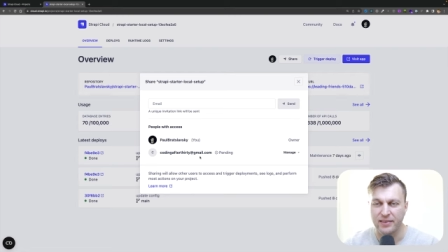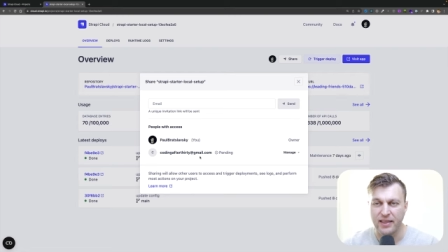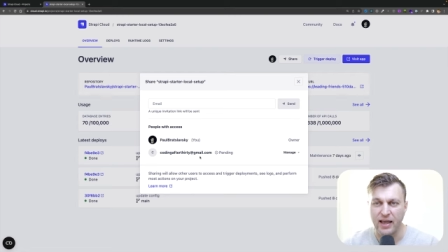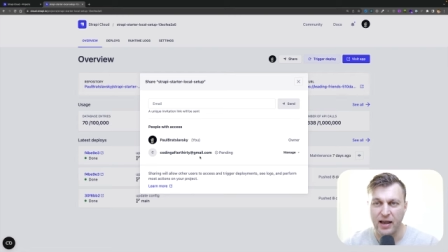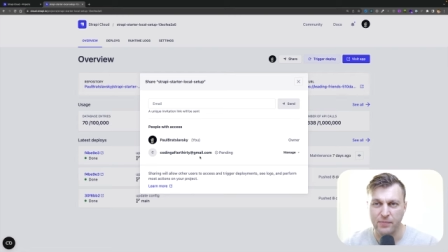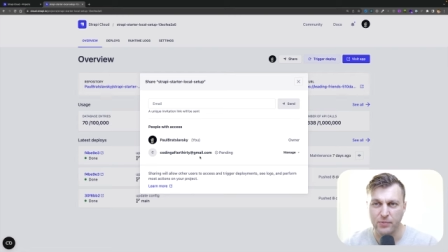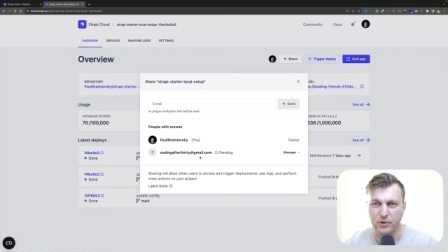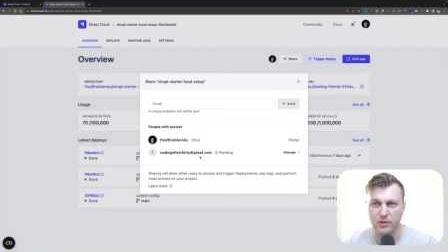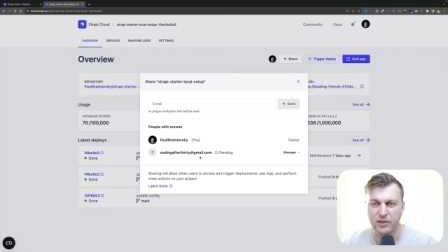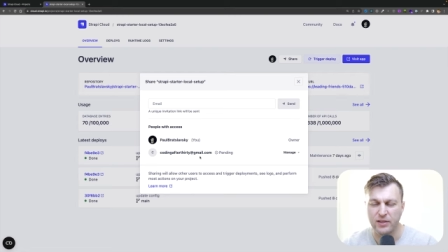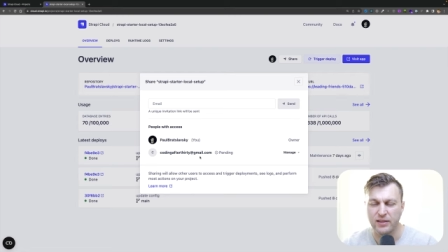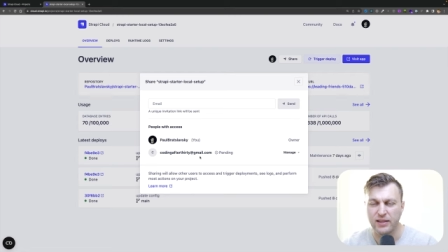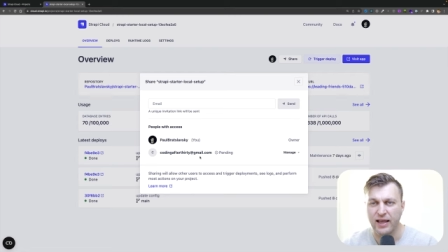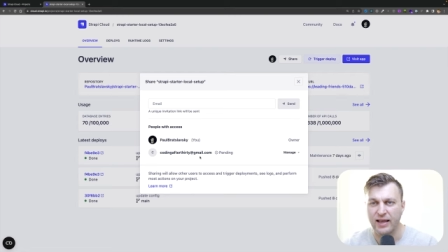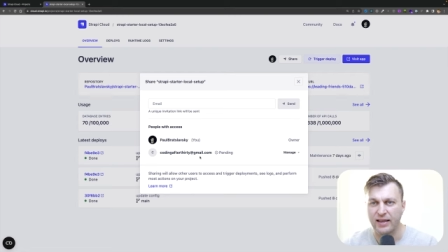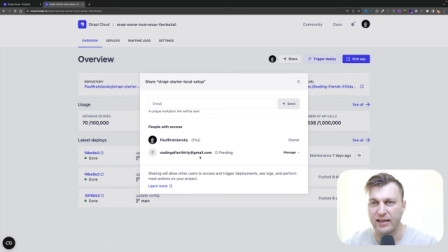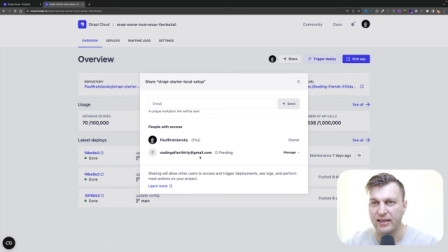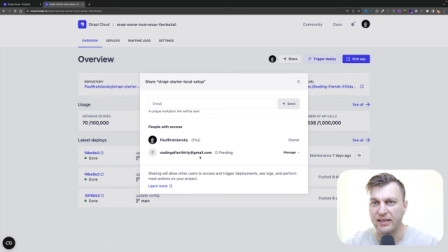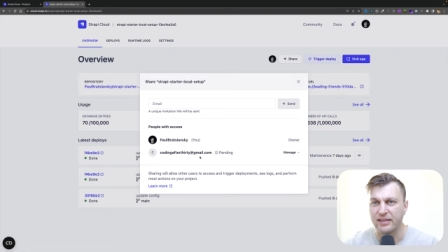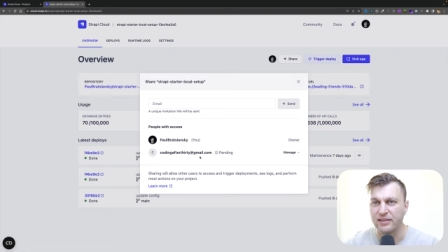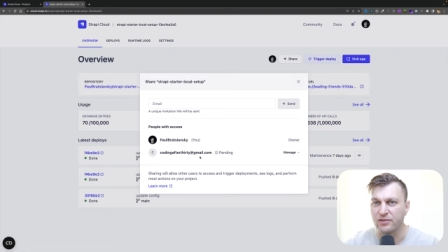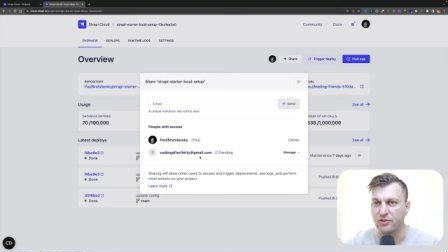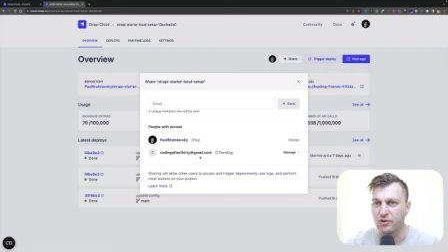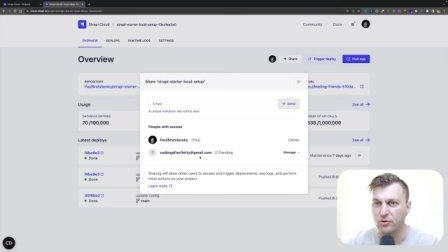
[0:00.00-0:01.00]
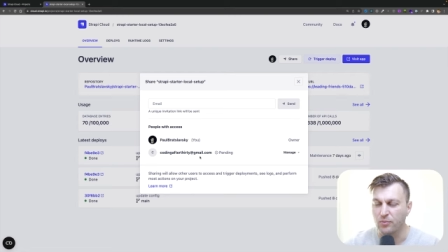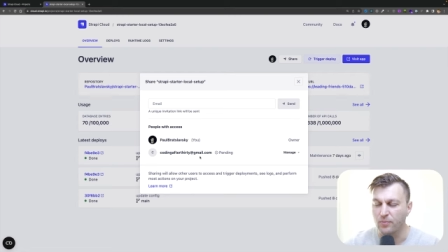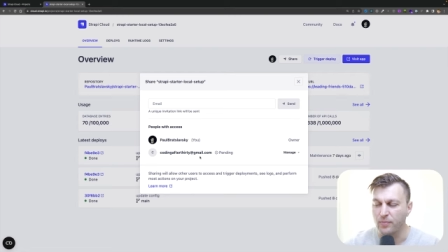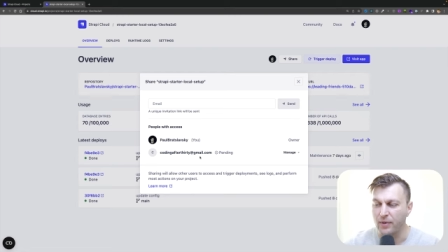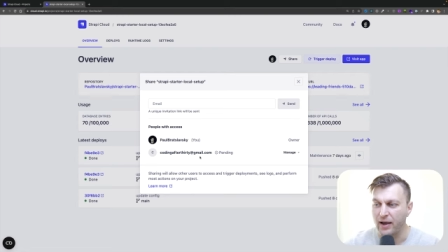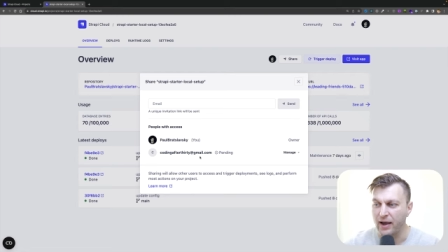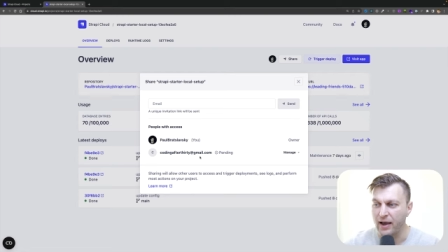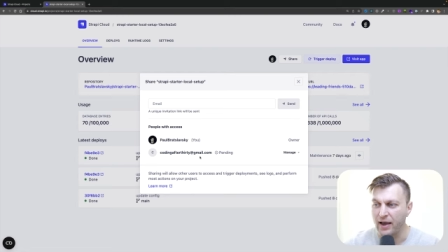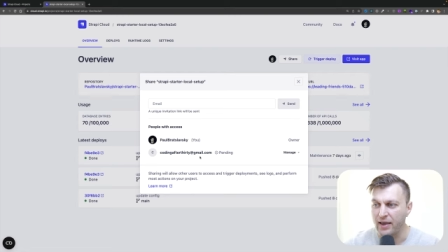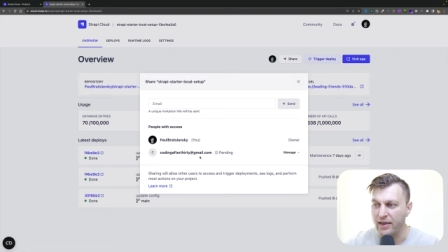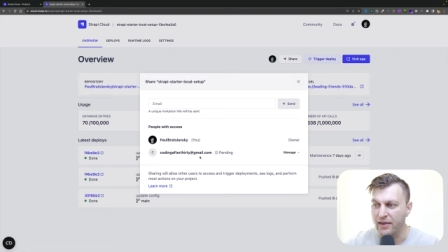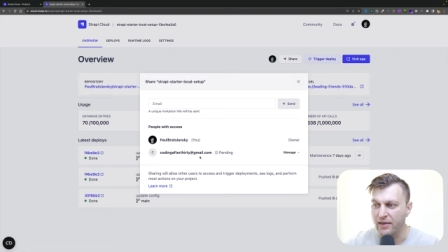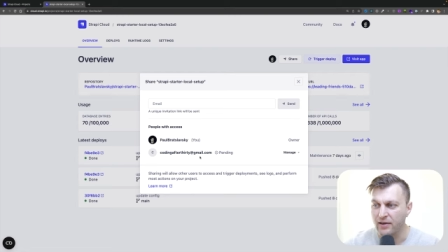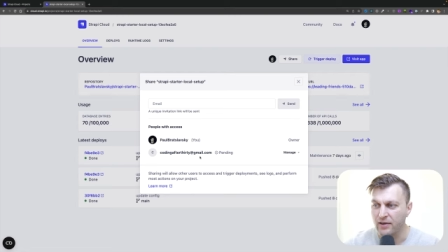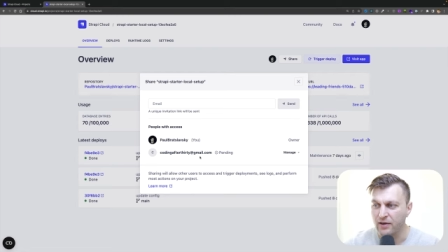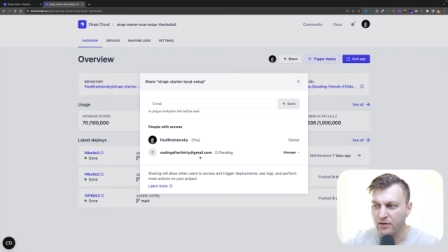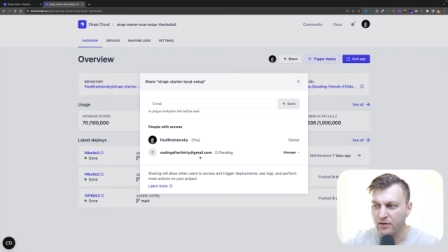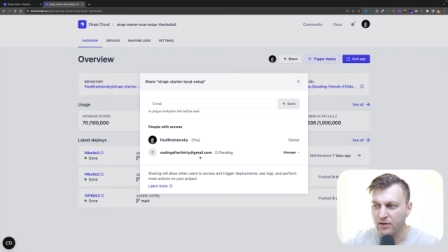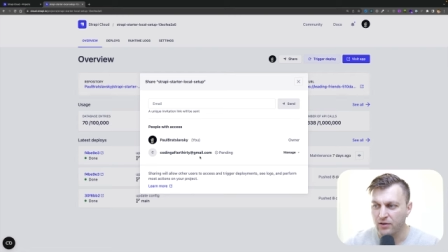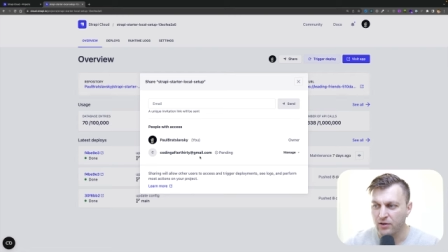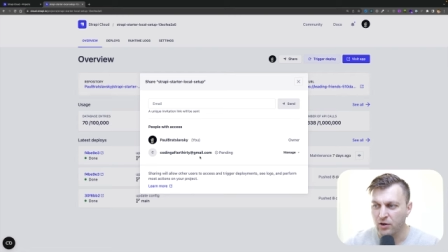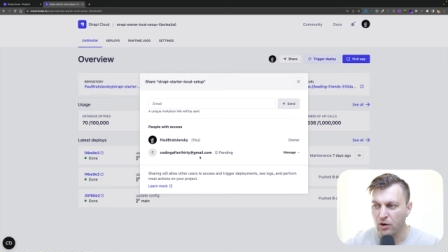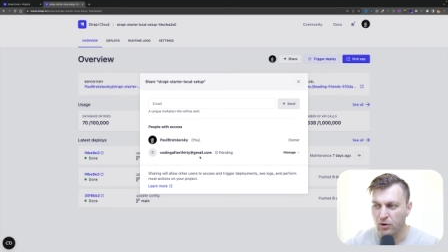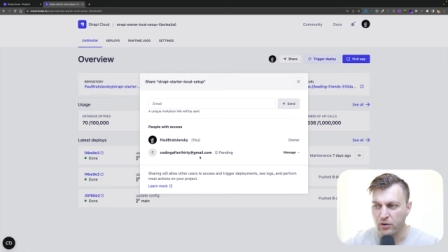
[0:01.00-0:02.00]
Now I'm gonna log into my
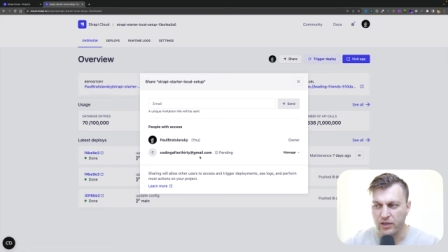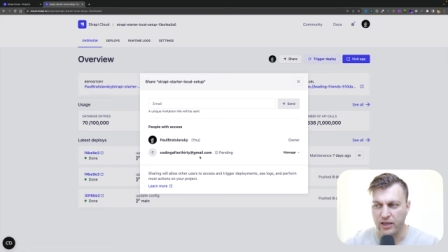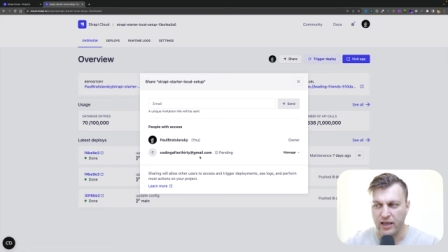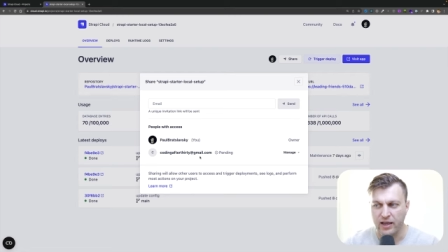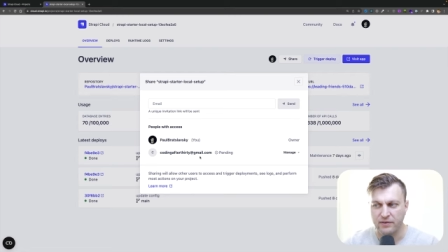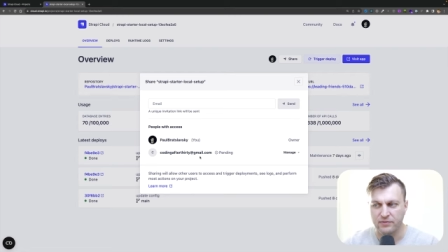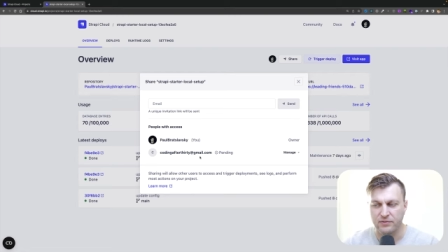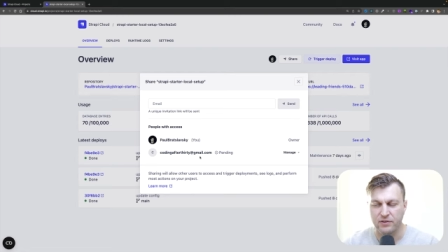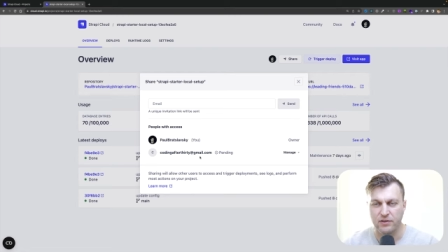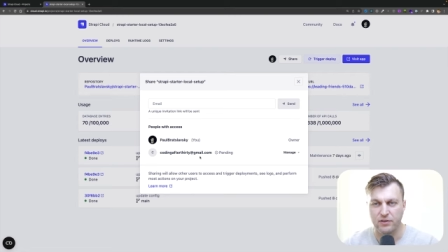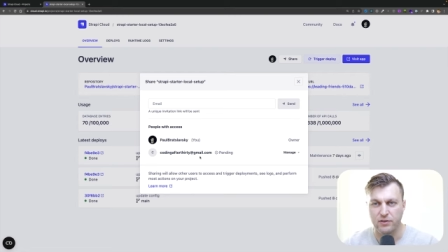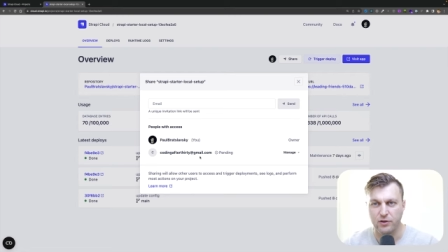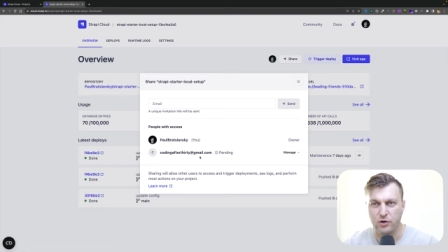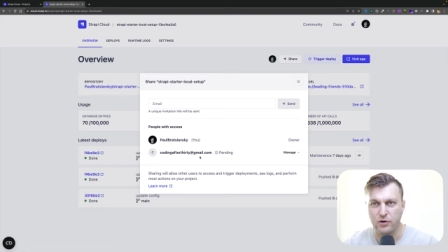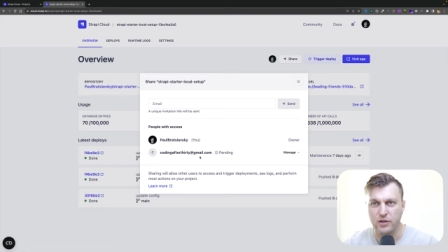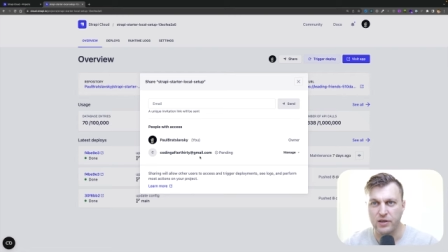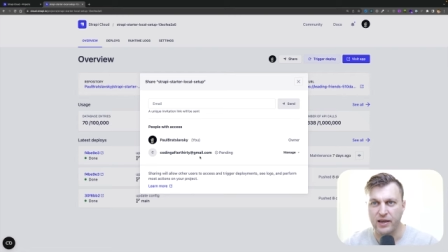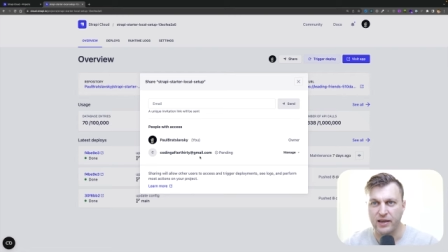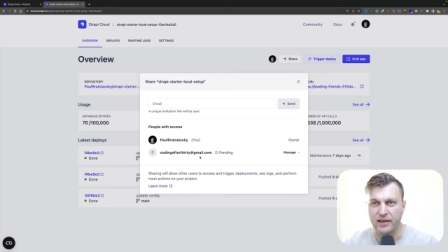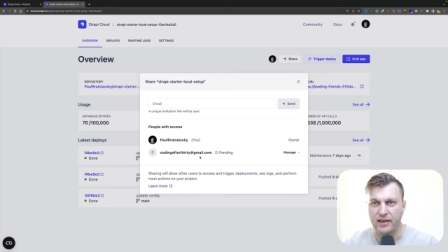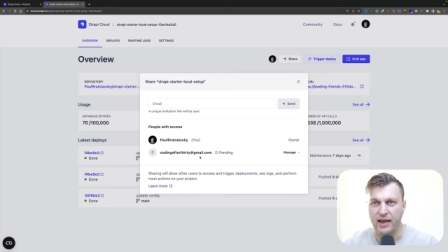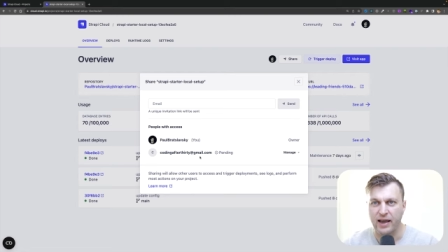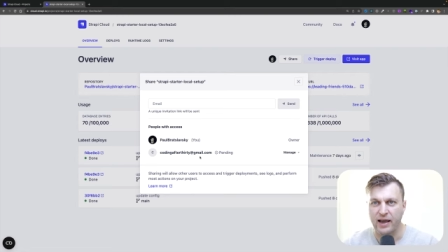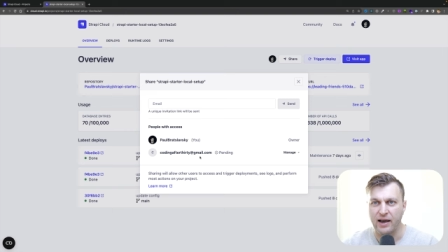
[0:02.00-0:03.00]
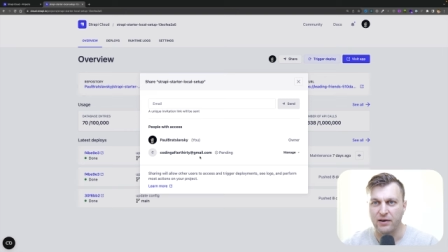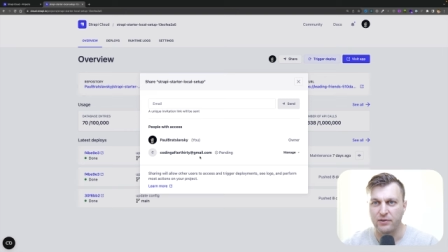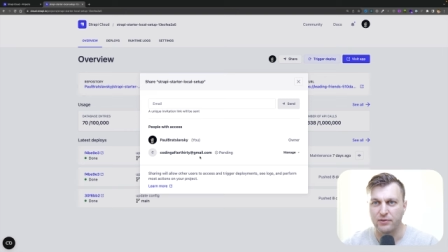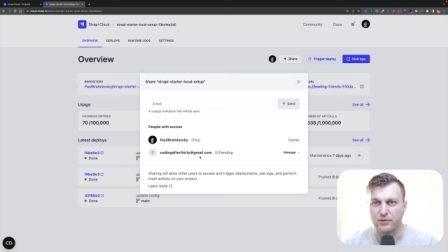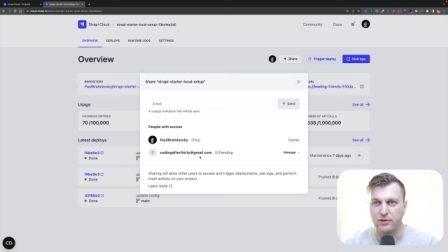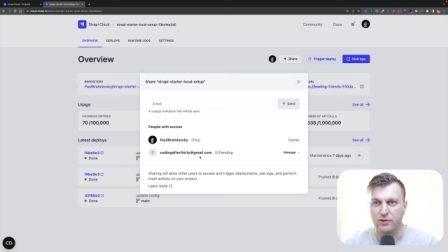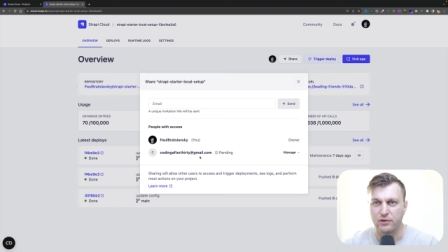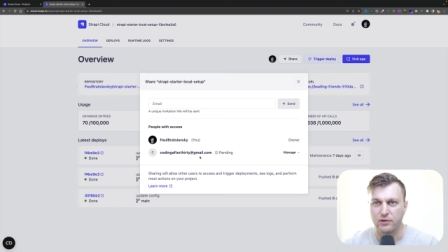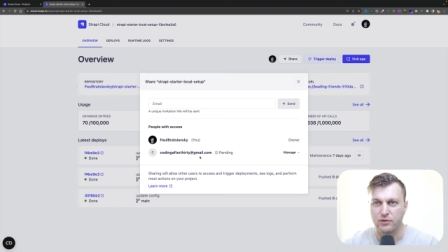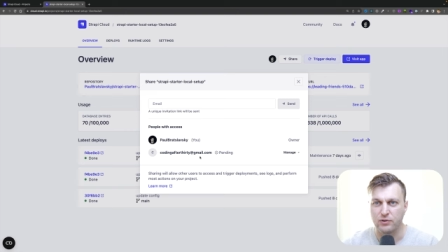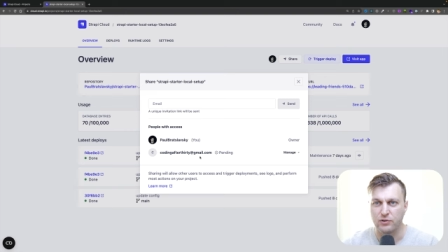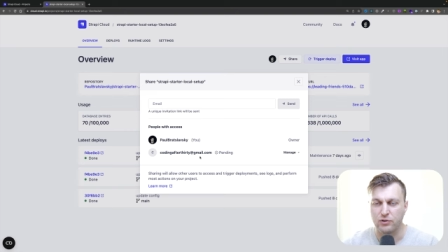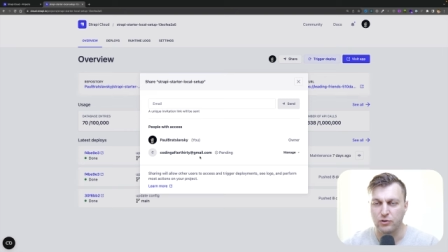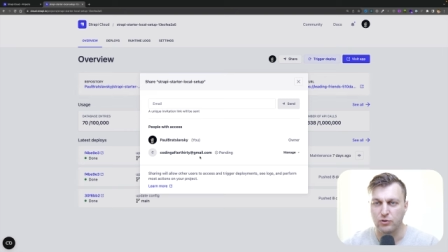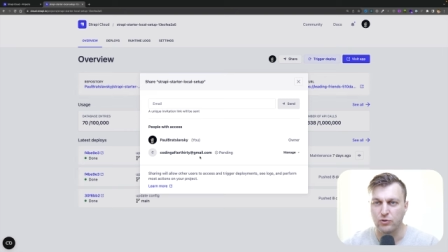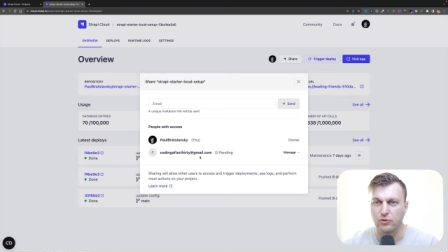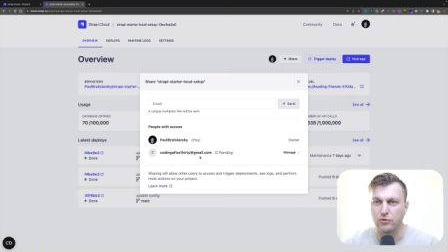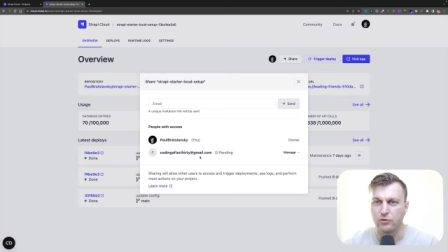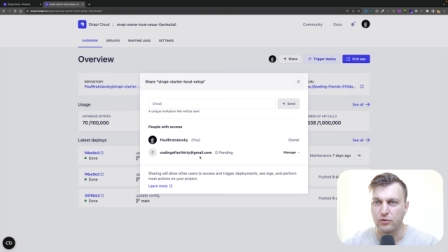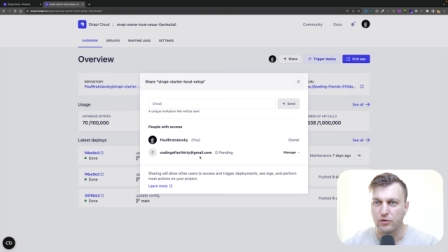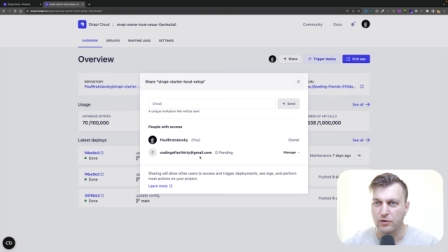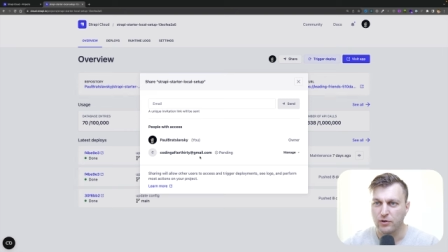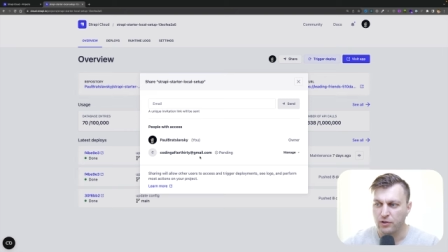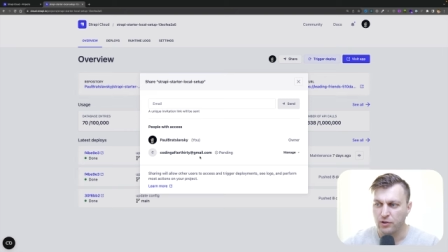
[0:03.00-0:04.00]
Coding After 30 account
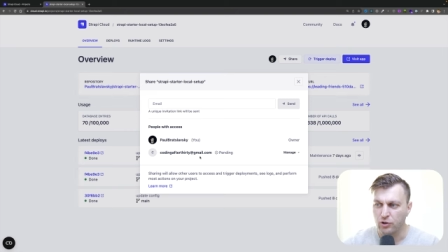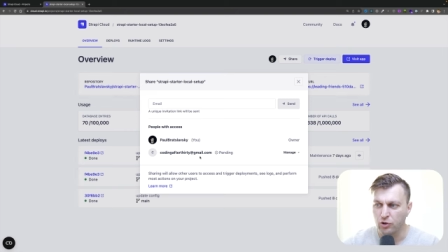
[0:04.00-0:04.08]
to